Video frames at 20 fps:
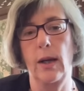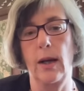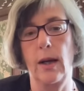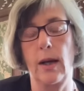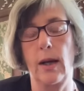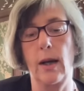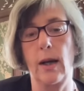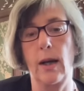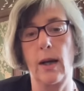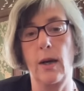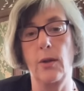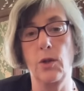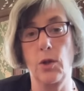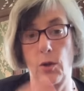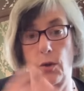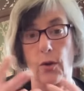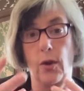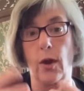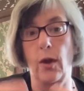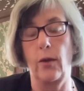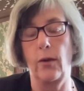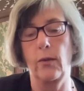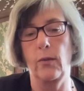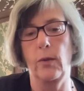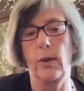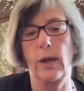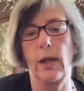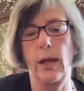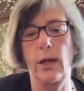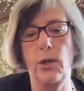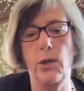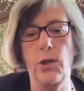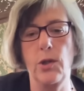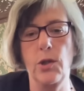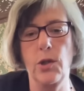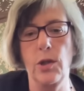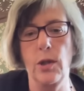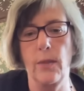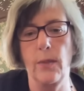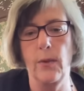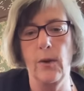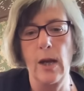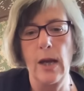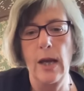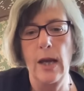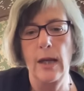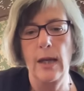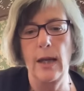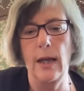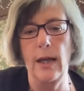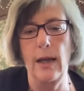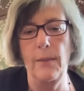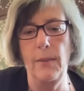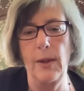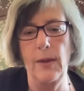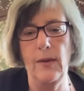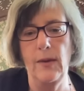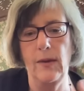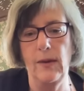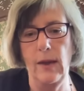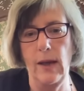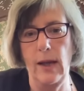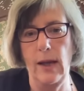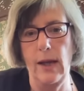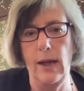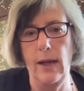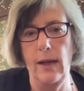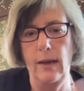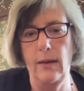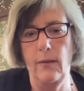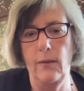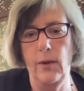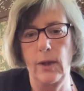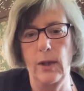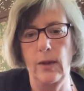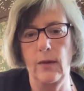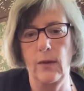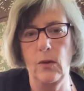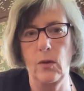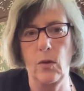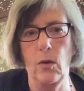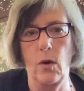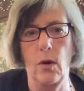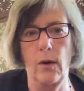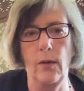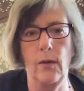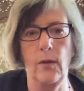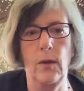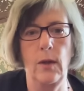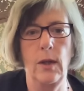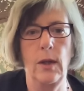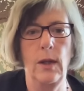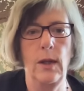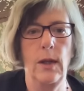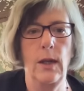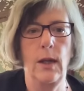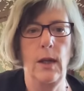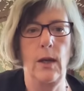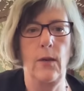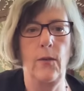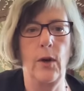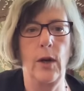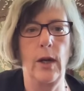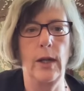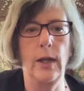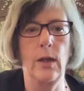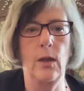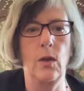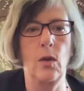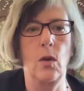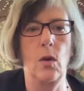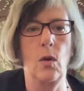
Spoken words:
those relationships. Now, let me see, fingers crossed, if I can